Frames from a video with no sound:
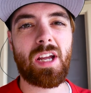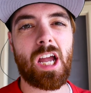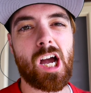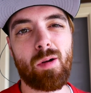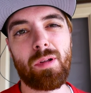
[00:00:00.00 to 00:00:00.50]

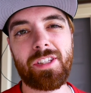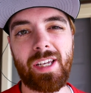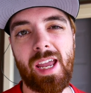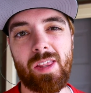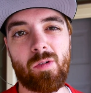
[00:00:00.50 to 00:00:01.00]
cobbled
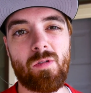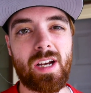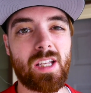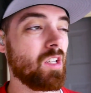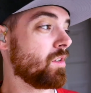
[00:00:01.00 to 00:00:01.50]
together
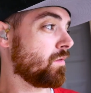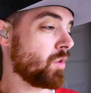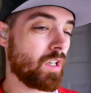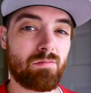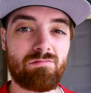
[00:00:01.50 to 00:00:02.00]
running
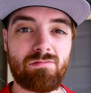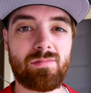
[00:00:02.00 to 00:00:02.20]
uniform.